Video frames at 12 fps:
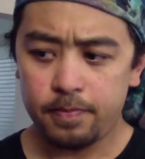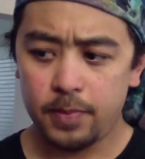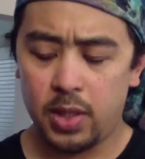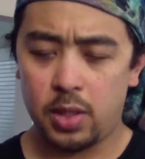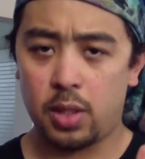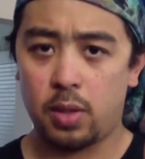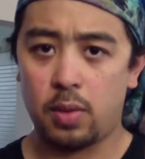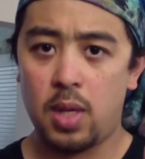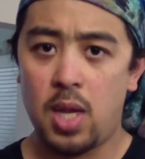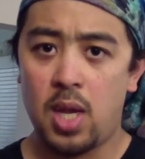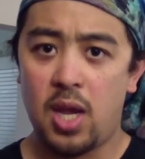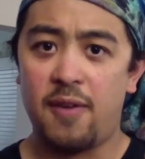
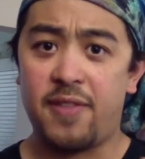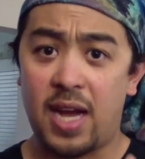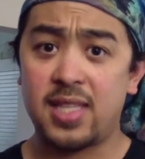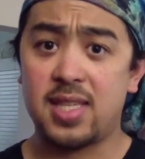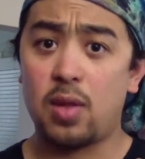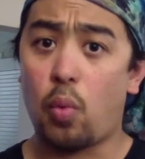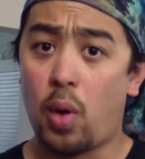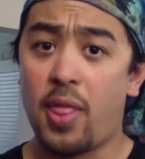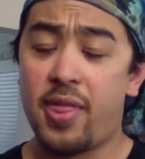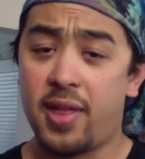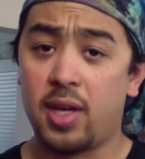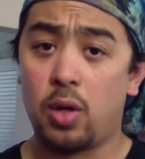if that's the
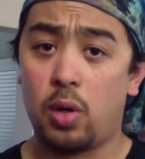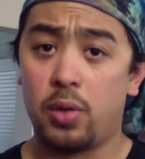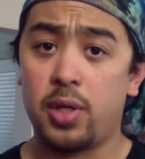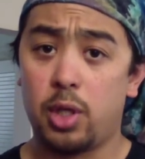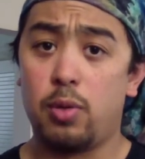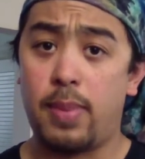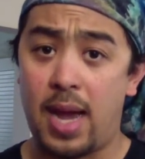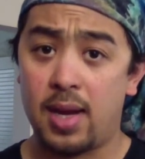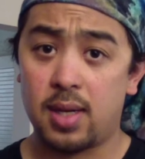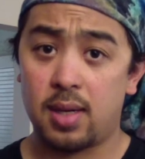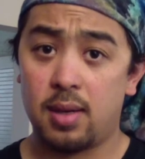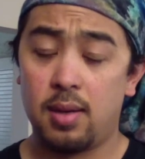one thing holding you
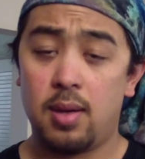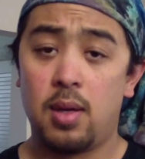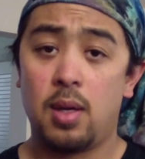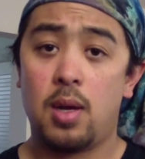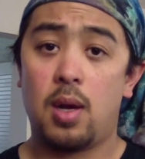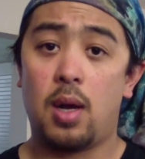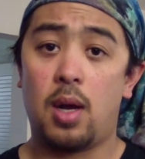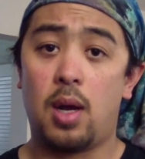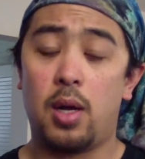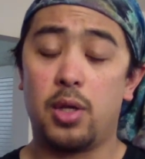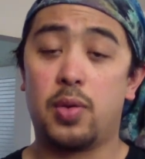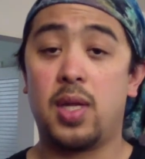back,
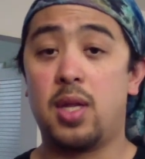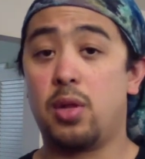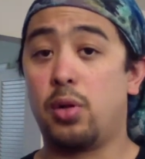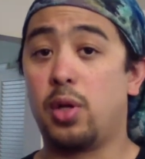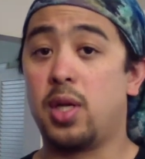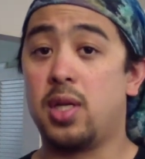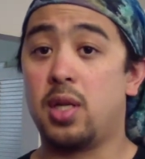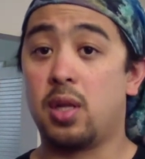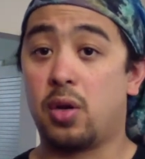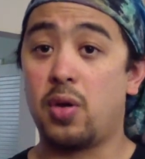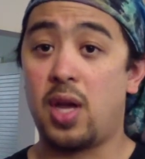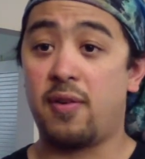you can either look into the
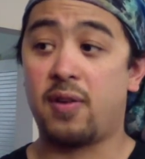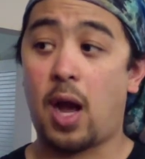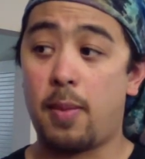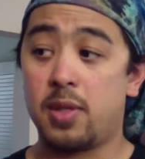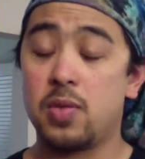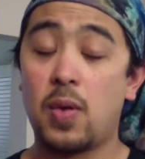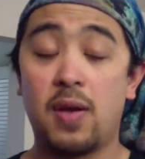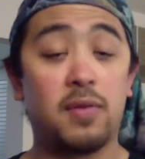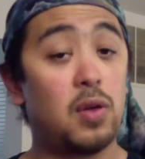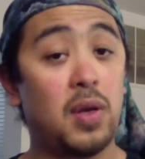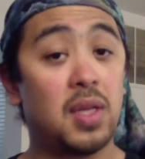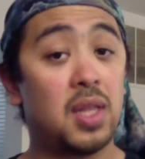Creative Commons way of
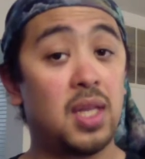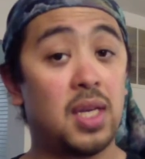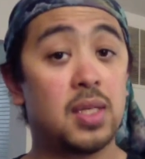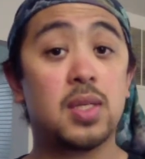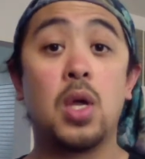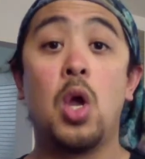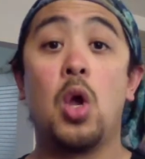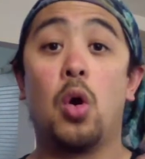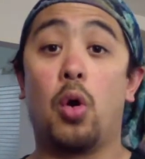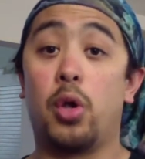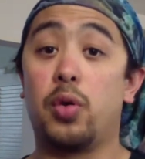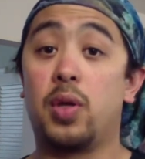doing things,
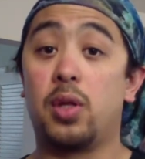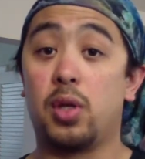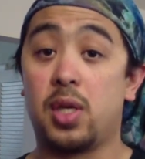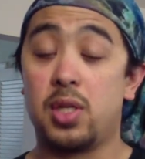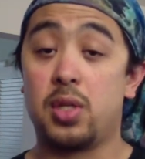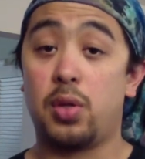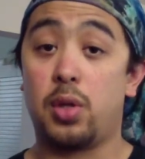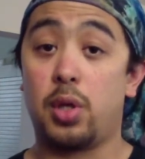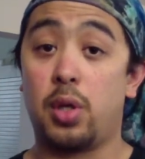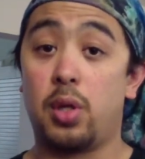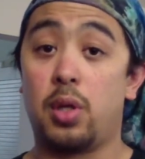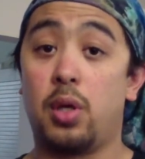or you can look into
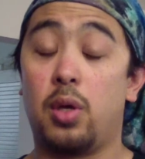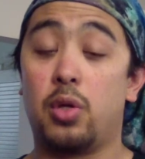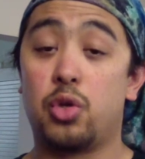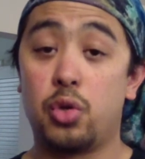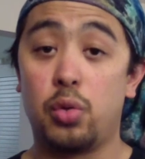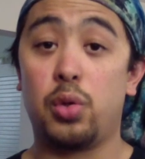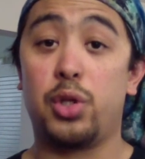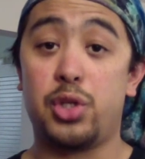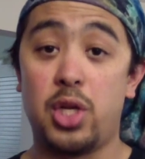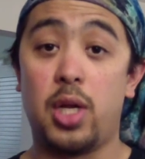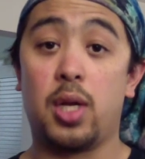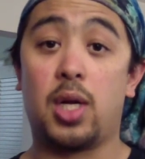the true,
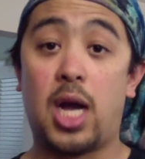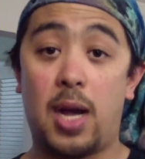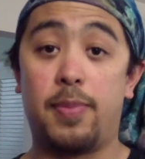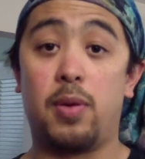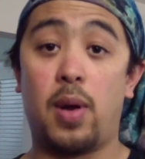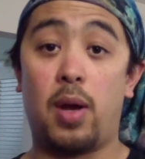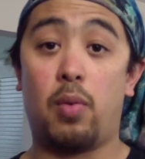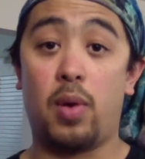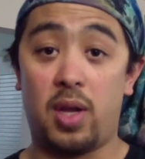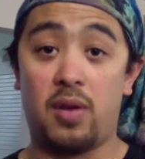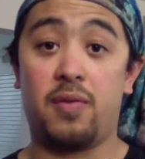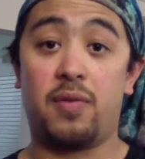legit copyright
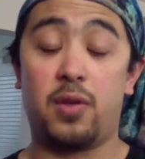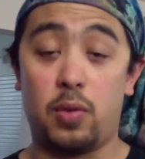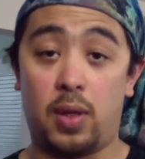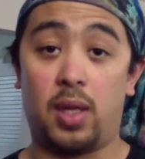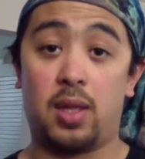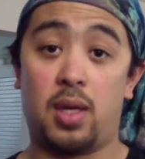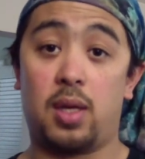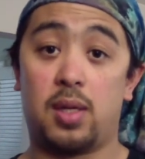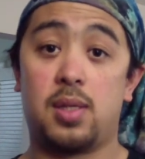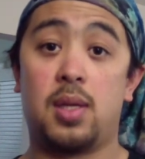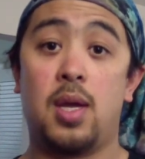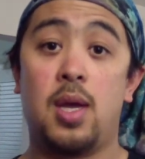way of doing things.